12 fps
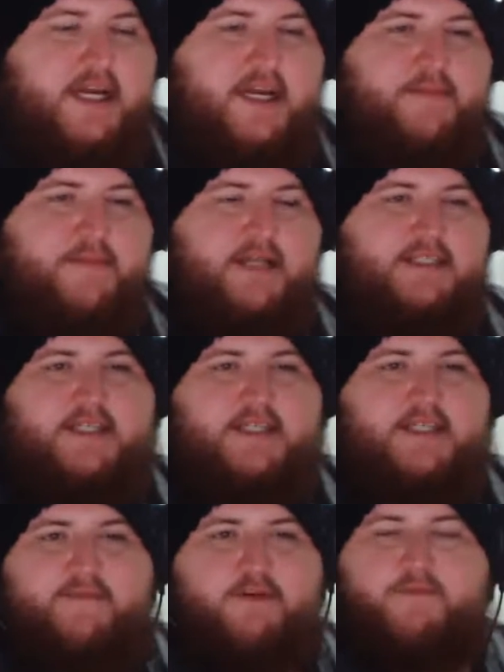your mate
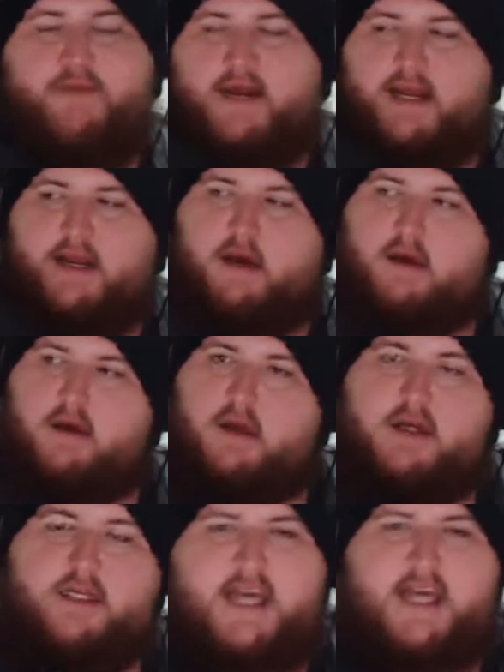Stephen or Peter,
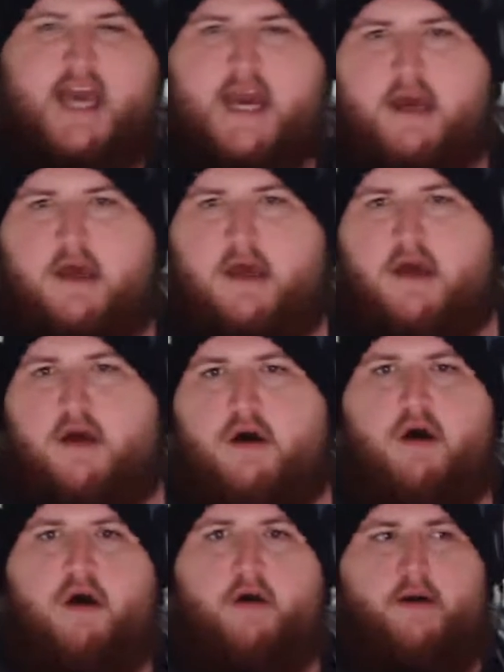you say, hey,
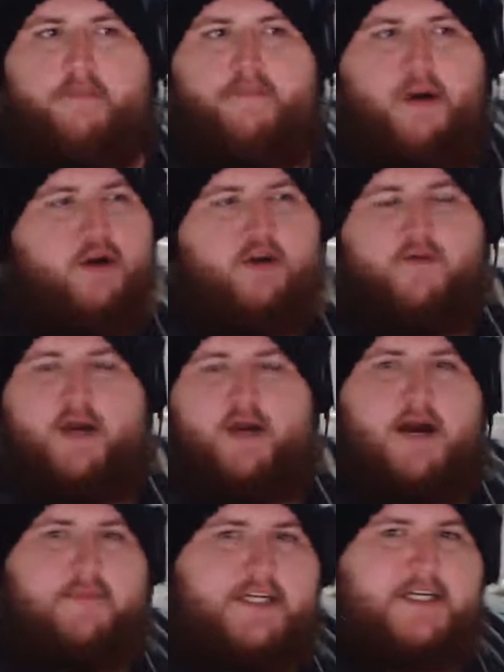a Pokemon
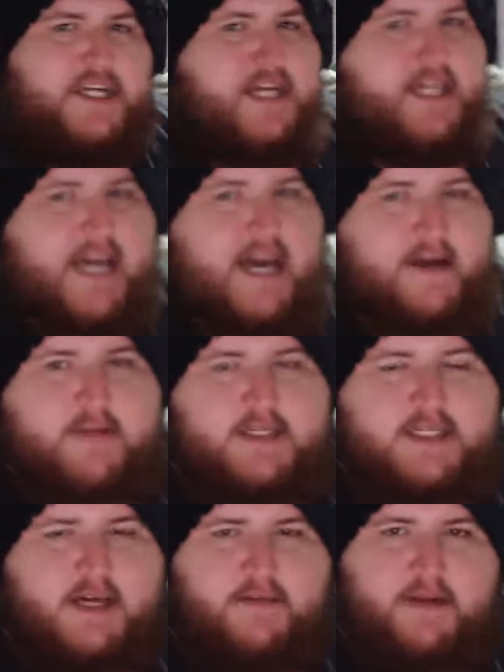RPG game
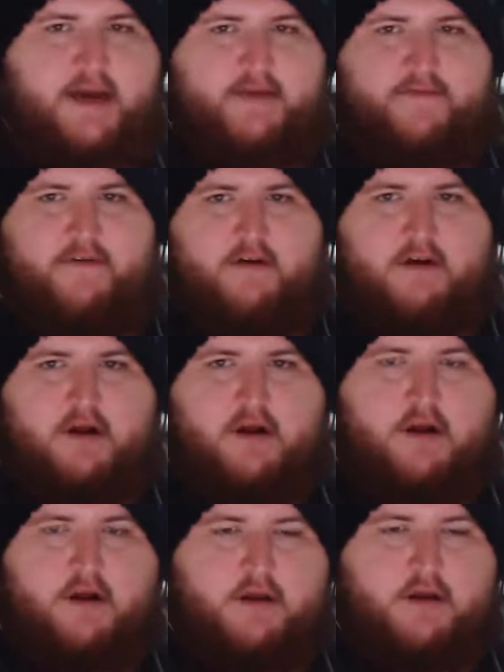is coming out for
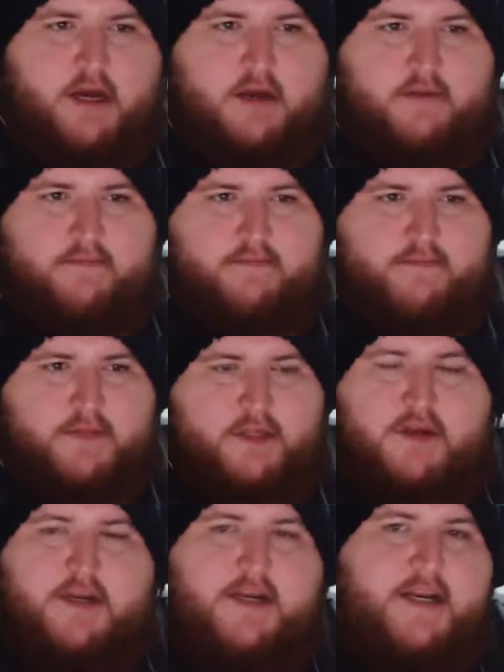the
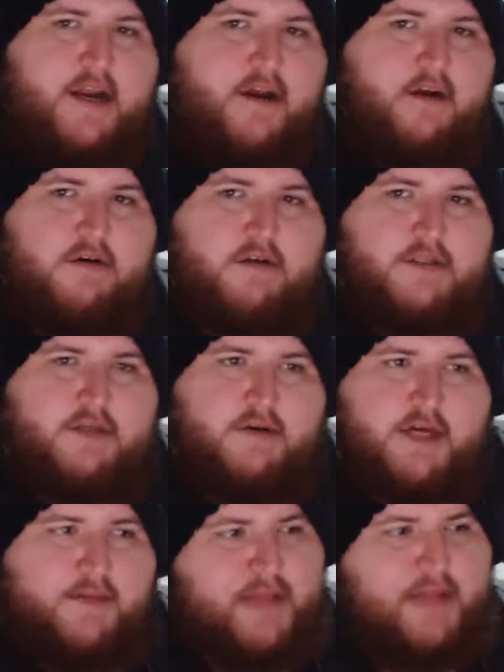new Nintendo console.
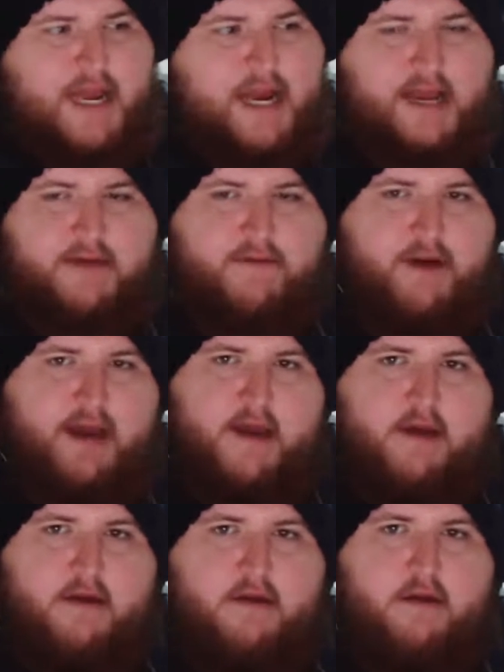You can play it anywhere.
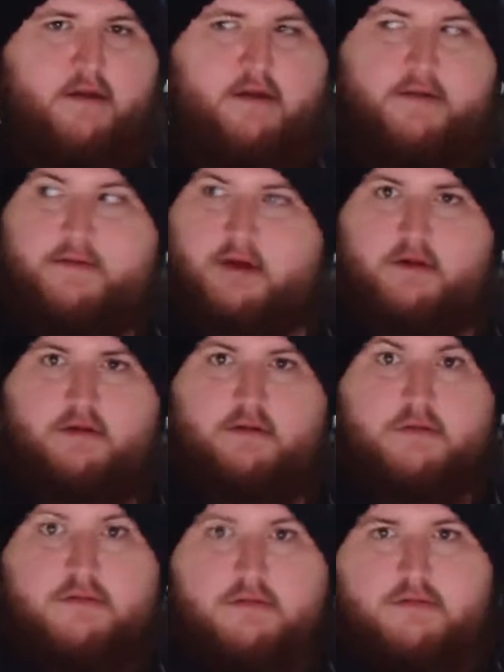They're like,
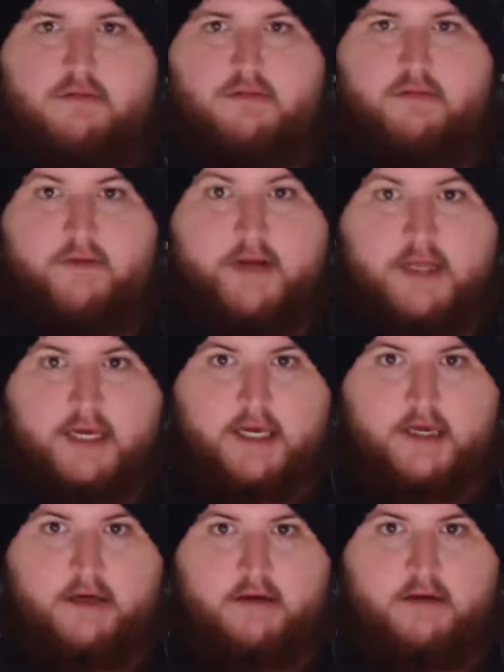
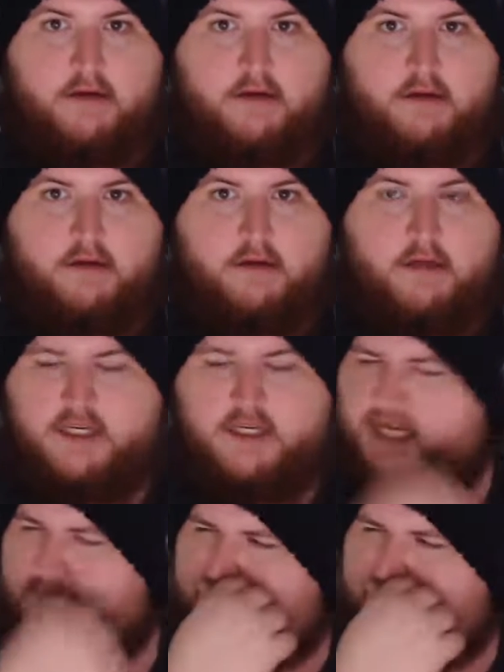really? It's like, yeah,